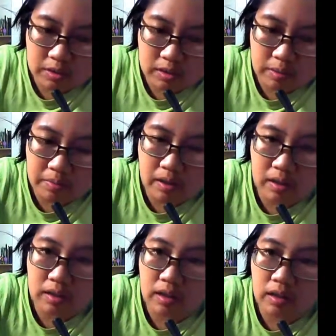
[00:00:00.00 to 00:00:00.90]
Chup
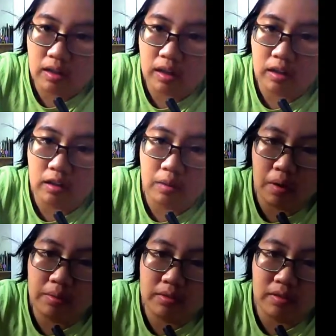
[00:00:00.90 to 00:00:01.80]
uh,
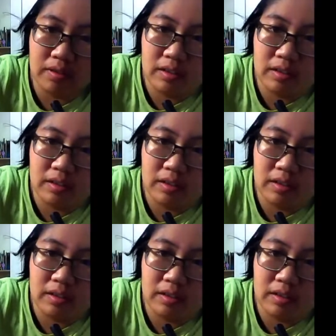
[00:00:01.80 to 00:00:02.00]
lollipop. So